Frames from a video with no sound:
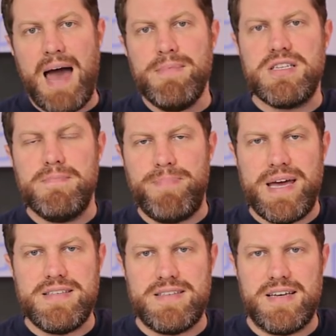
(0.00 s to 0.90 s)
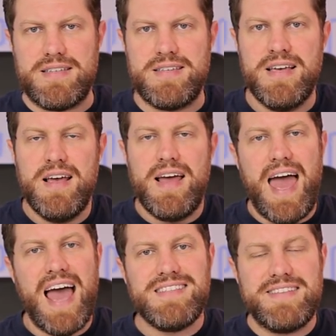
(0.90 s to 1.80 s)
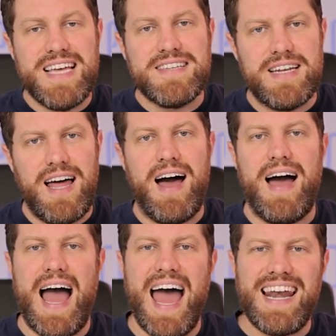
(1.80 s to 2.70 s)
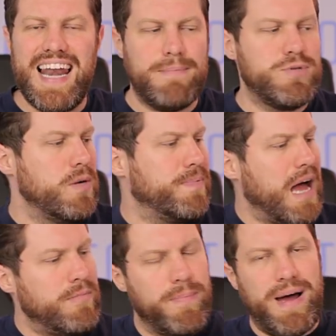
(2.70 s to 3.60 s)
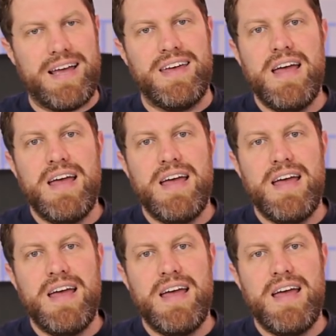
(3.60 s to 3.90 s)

Amazon Basics DSLR and laptop camera bag,